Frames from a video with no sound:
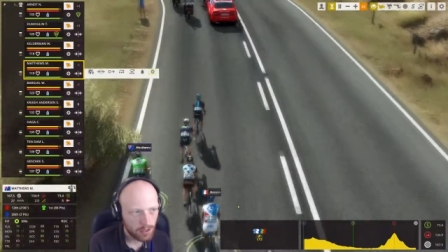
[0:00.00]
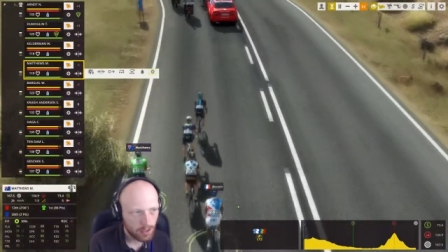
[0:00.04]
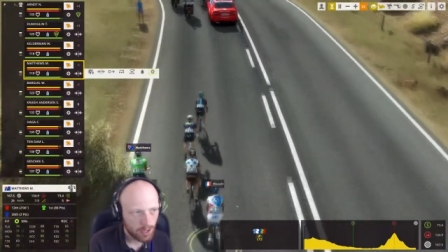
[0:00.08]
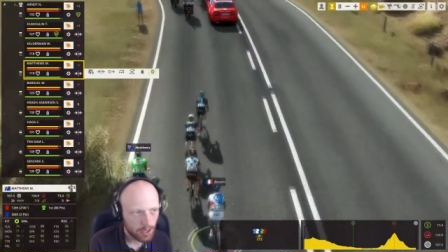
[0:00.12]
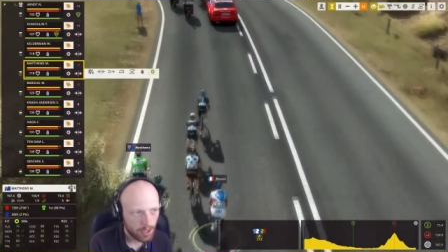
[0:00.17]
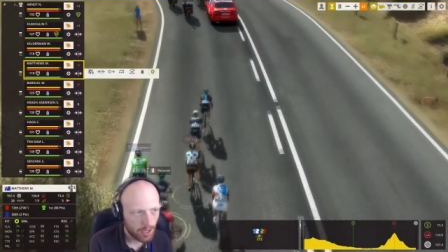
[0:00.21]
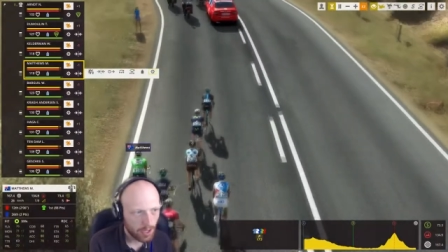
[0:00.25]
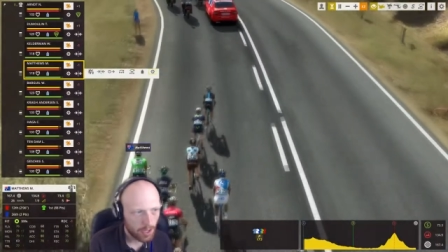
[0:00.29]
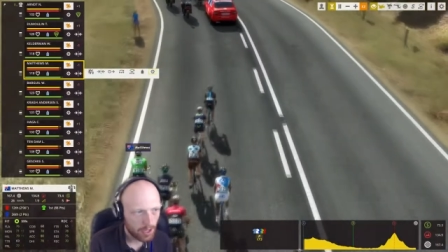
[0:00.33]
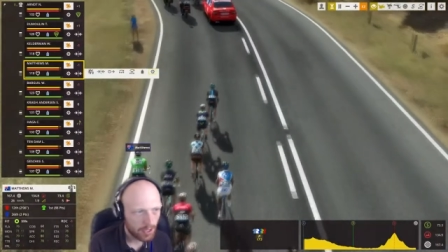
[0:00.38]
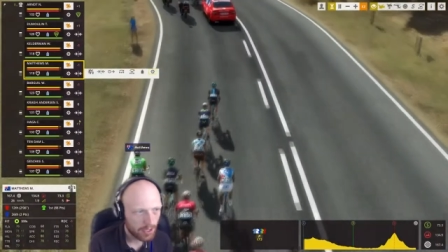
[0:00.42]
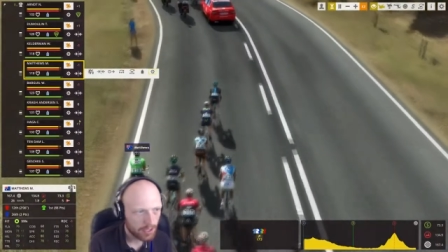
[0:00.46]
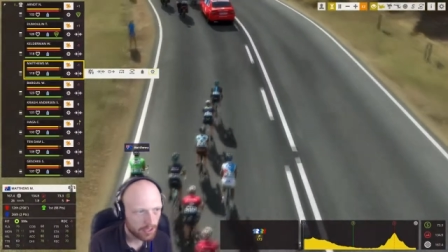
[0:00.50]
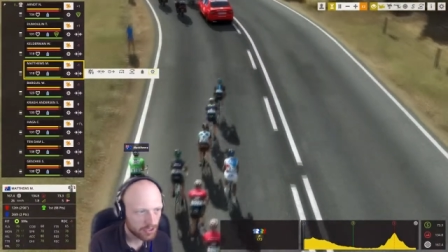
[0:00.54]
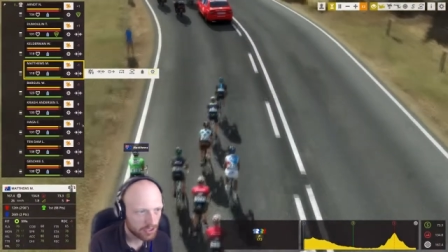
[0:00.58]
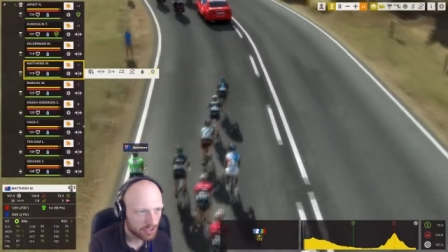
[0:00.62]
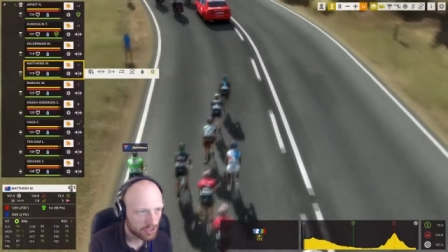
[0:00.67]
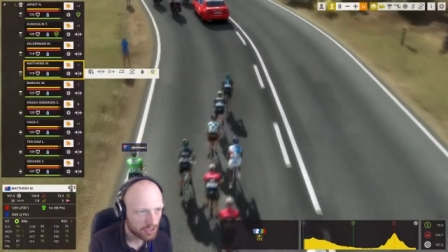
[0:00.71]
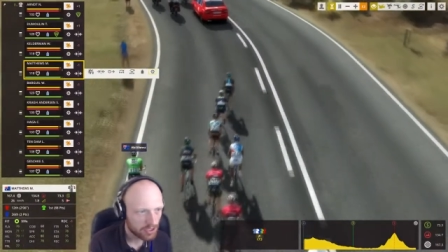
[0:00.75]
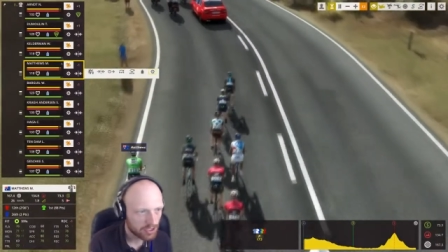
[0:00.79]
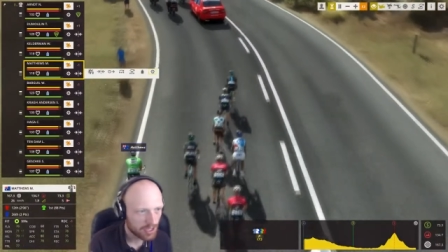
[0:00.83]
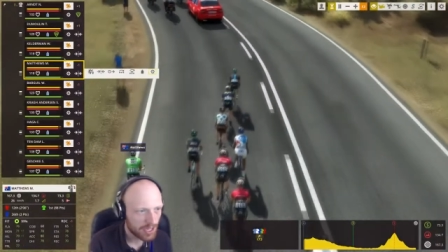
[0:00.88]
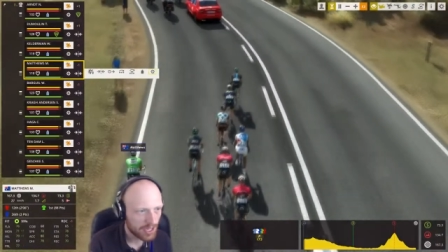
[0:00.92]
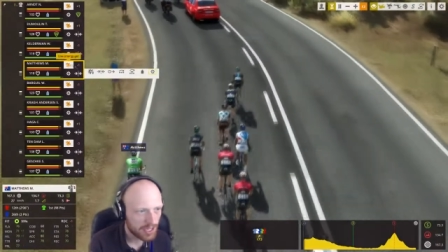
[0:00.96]
Uh, let's
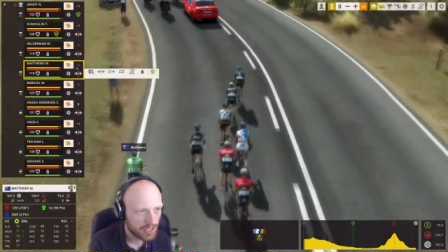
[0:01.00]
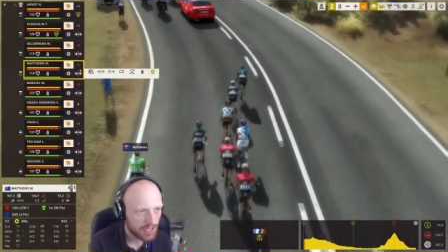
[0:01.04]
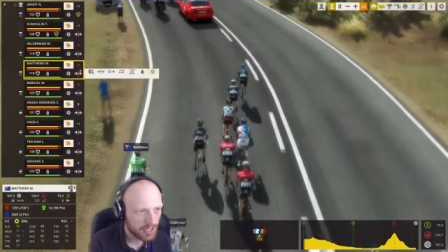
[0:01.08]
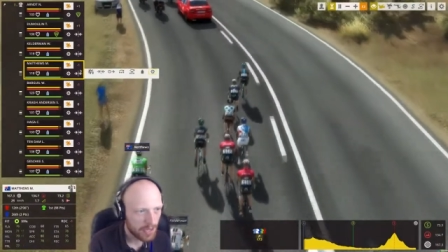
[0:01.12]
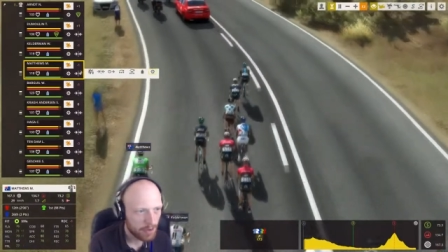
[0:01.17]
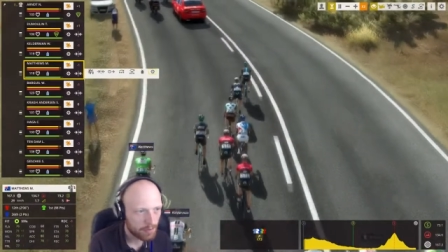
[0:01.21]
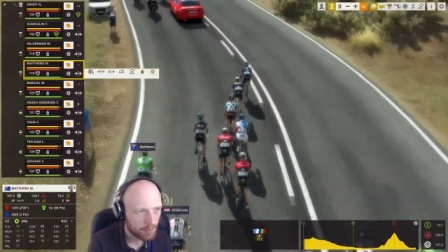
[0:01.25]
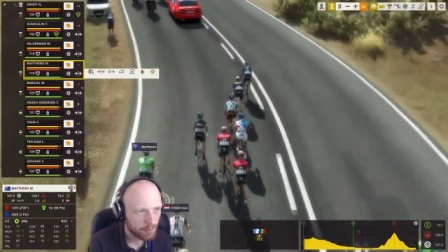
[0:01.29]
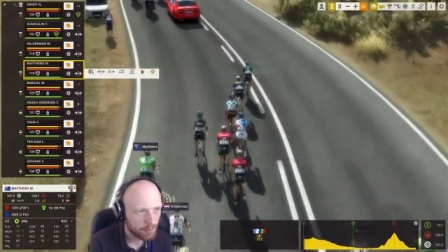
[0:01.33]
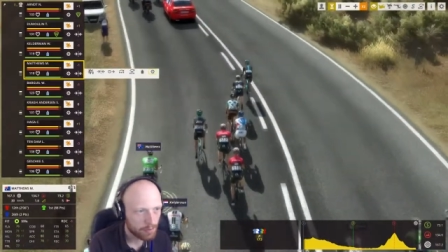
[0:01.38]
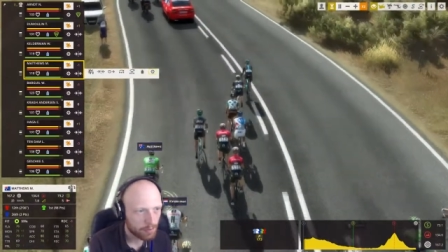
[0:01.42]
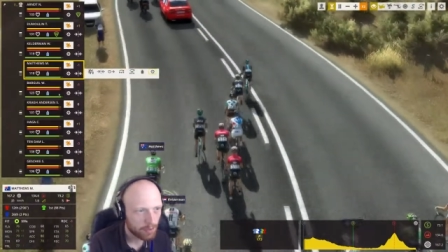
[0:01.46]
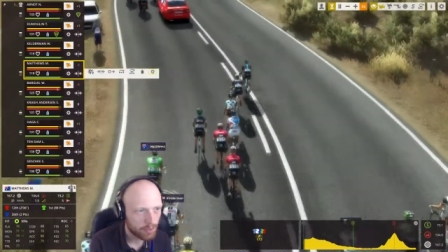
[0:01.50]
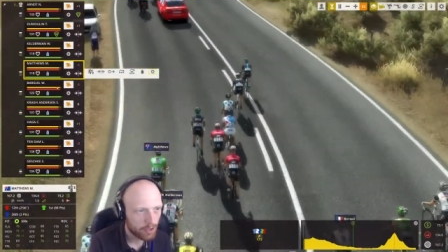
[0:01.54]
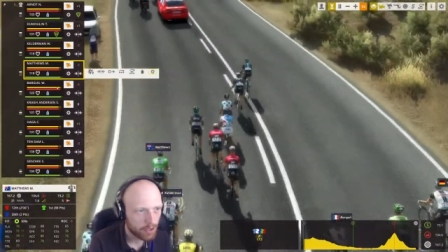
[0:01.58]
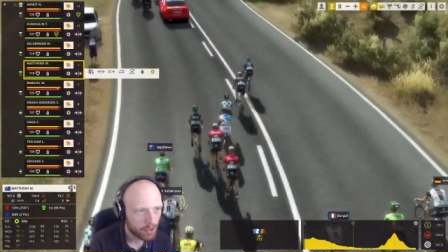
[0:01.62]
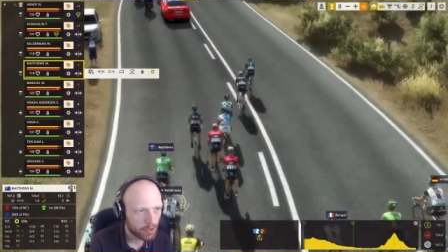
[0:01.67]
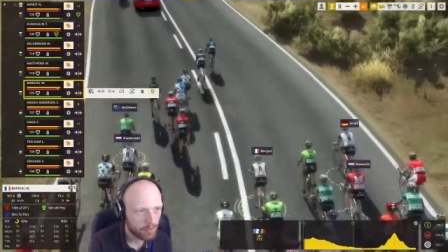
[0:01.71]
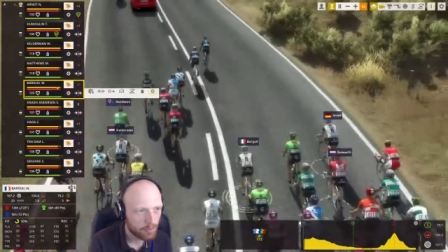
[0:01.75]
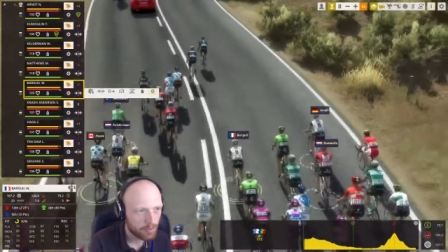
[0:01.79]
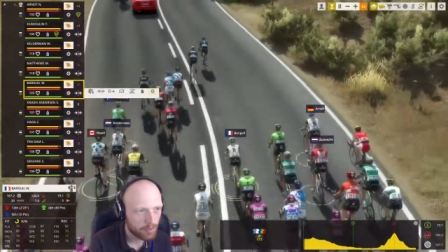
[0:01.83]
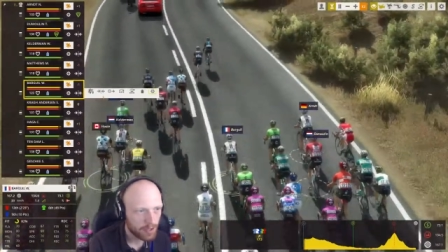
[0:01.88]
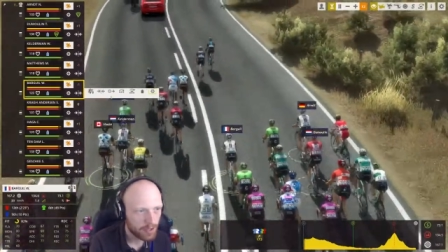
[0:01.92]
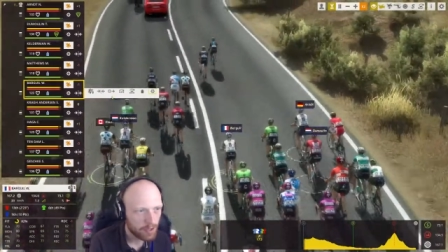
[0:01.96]
just select everyone though for